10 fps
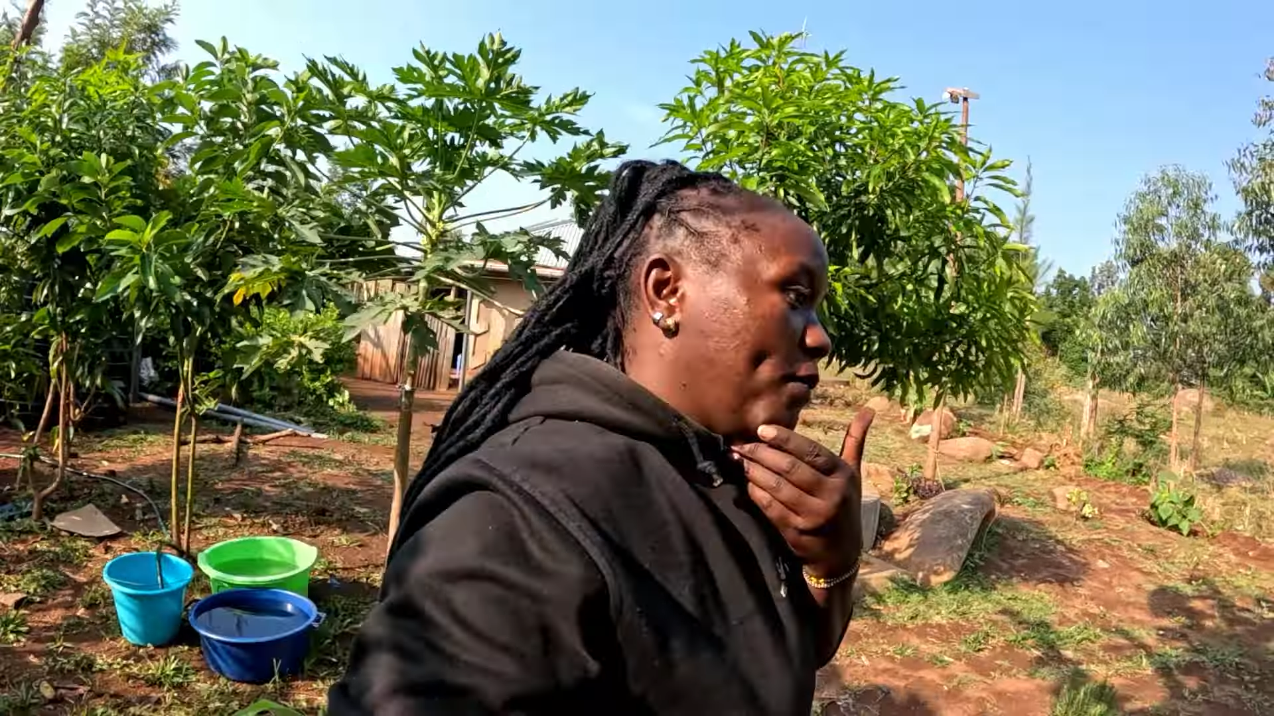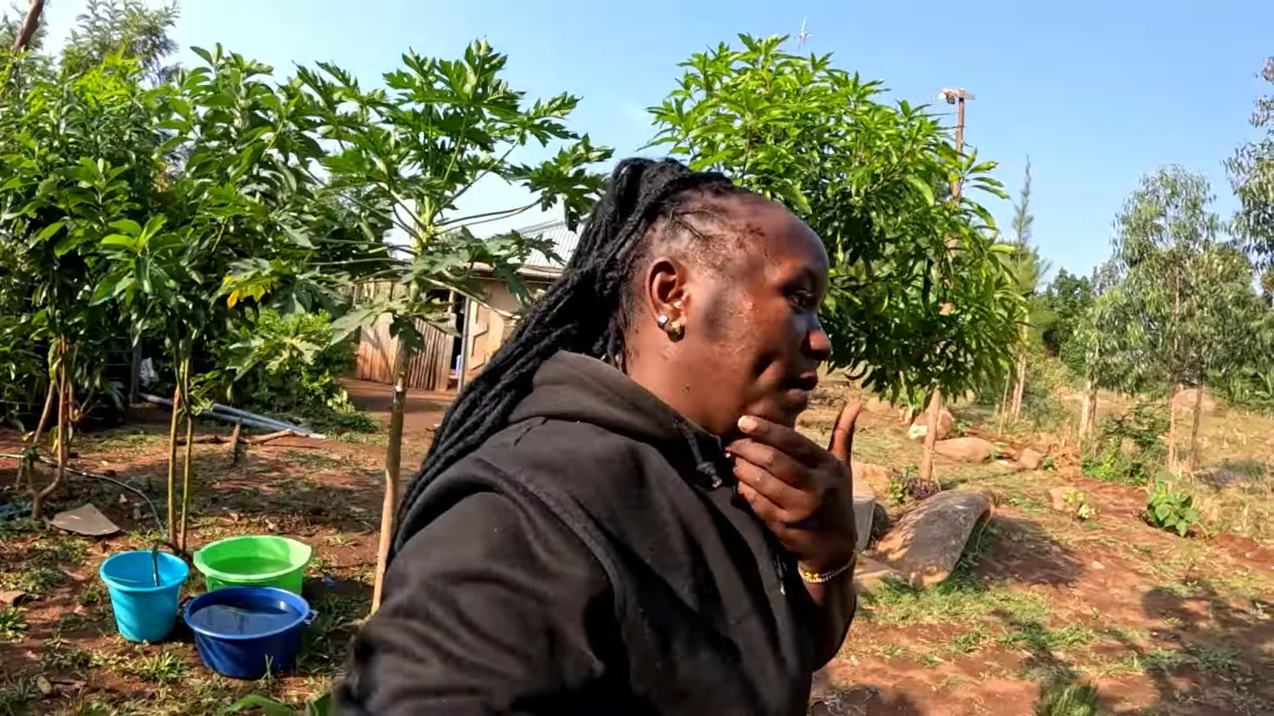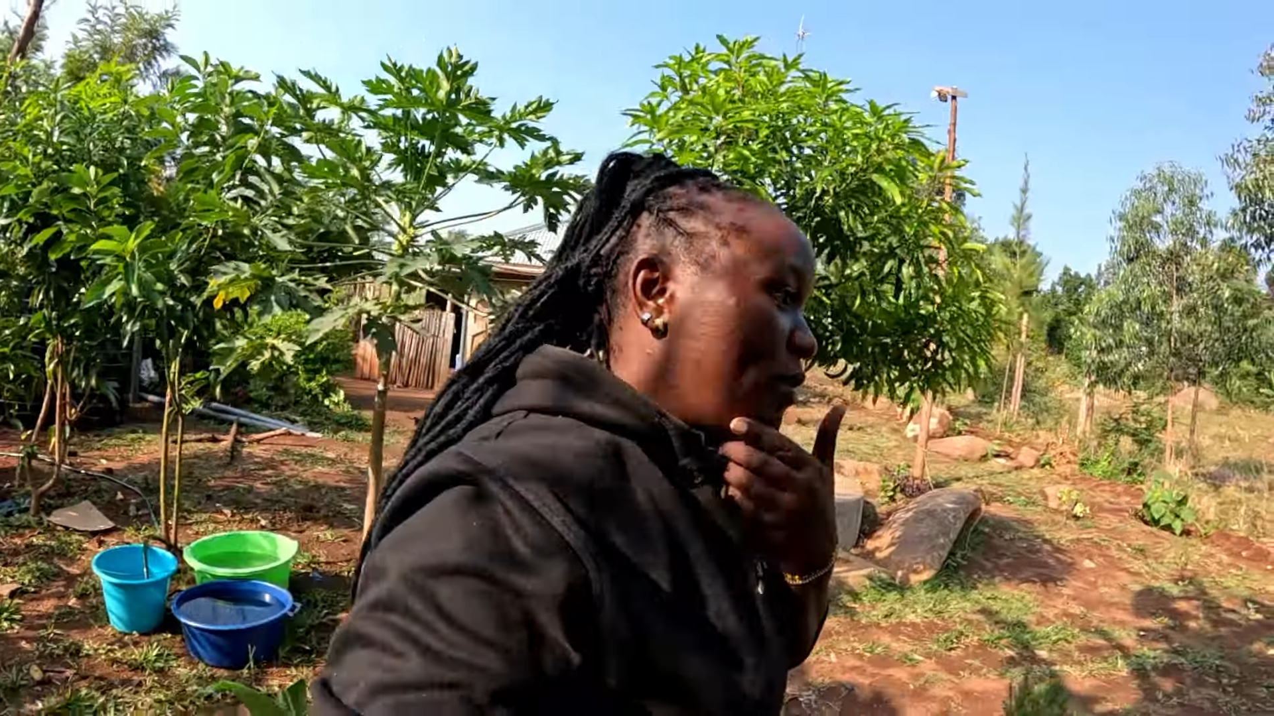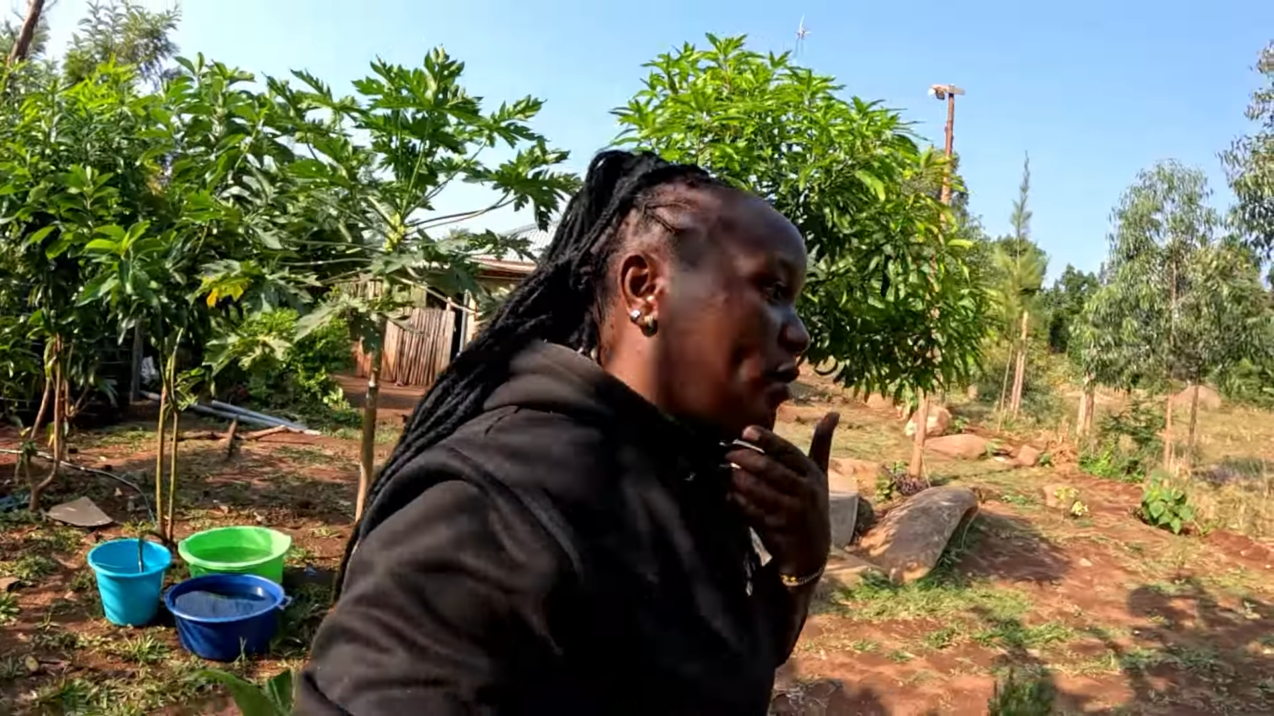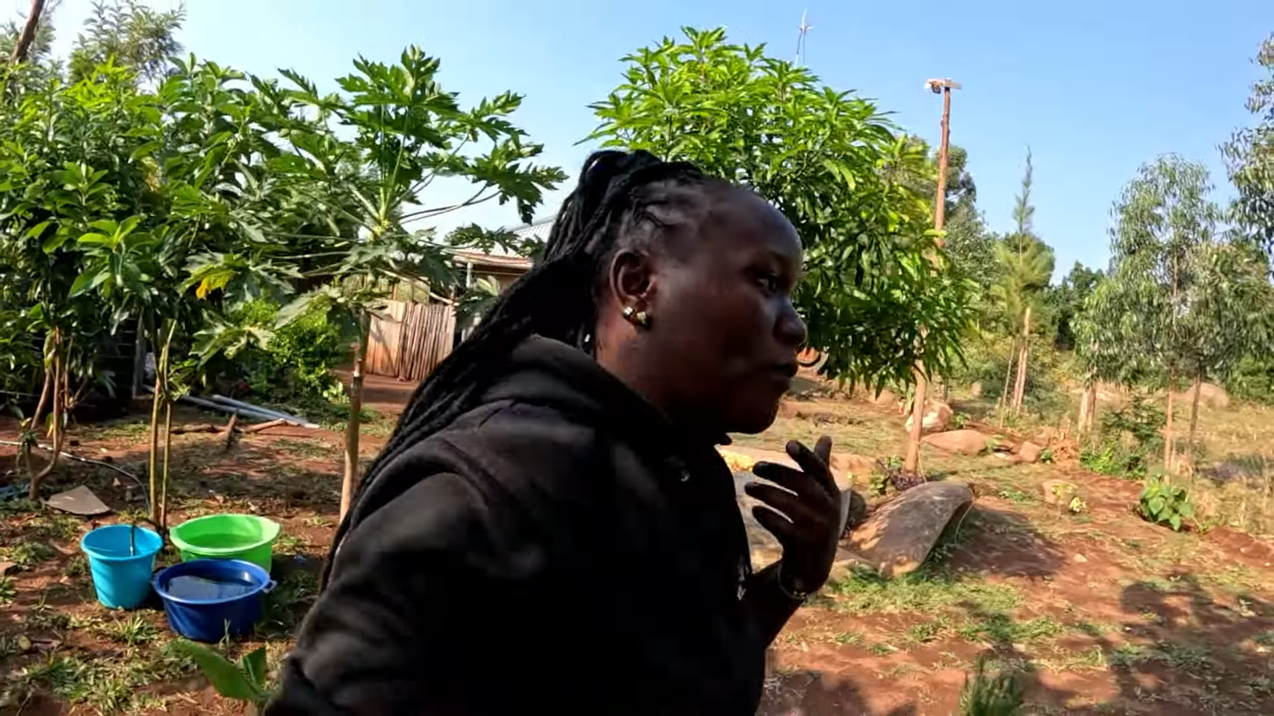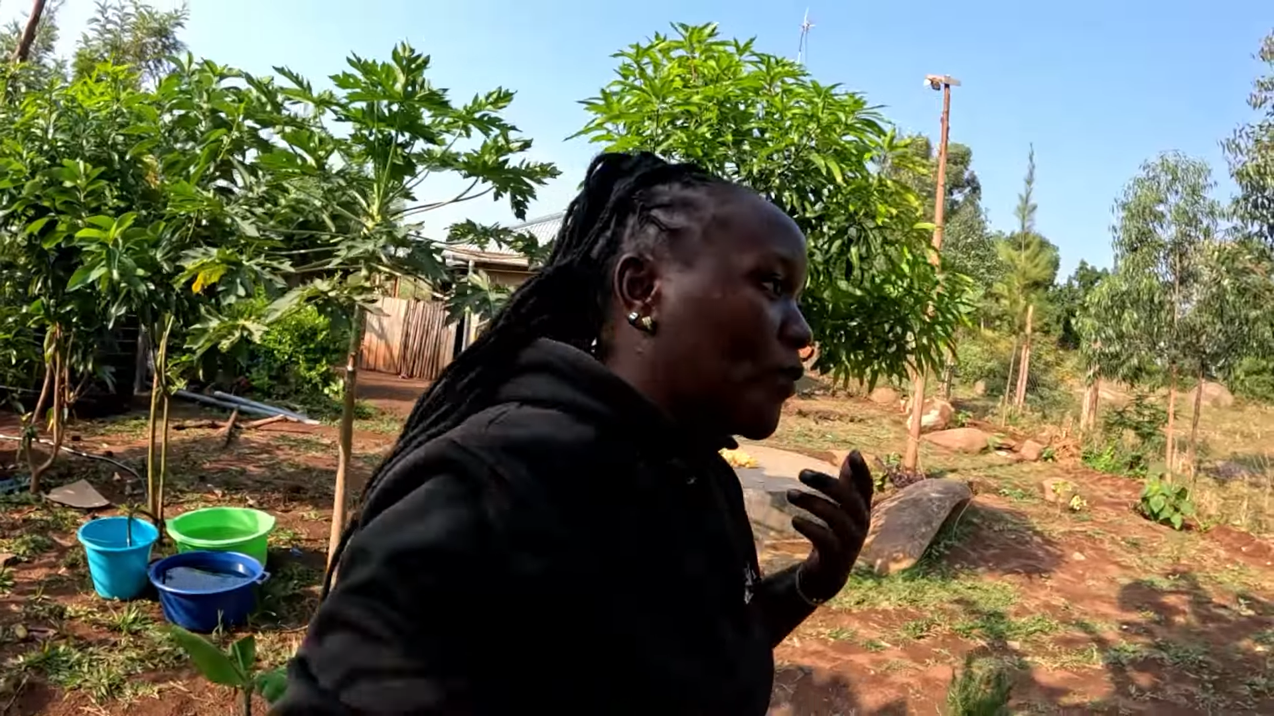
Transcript: May God